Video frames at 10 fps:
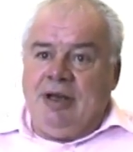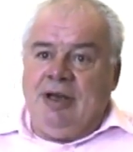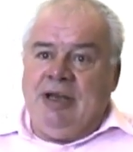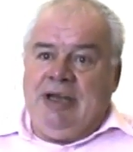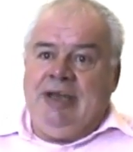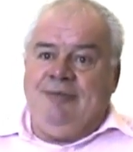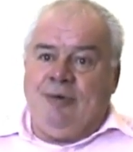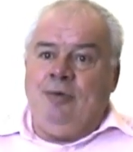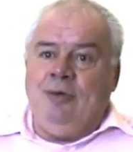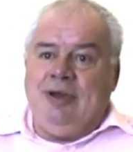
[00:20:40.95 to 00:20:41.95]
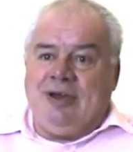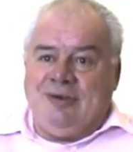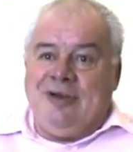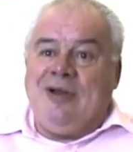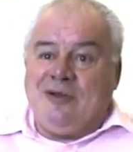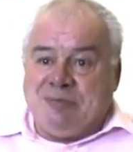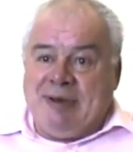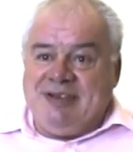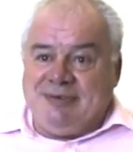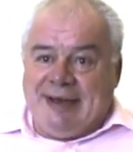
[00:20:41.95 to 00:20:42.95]
leave all the
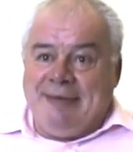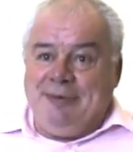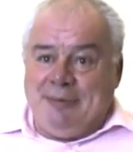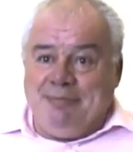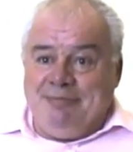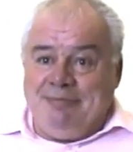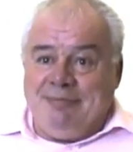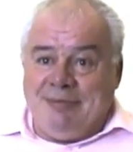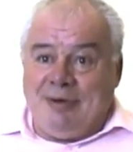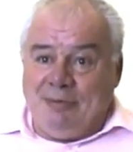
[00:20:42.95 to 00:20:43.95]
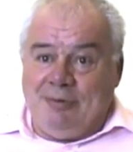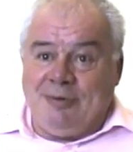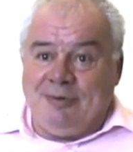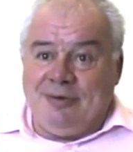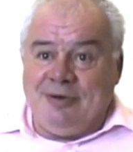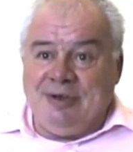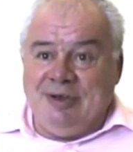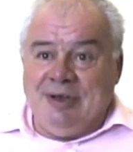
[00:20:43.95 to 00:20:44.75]
space around them on the waterfront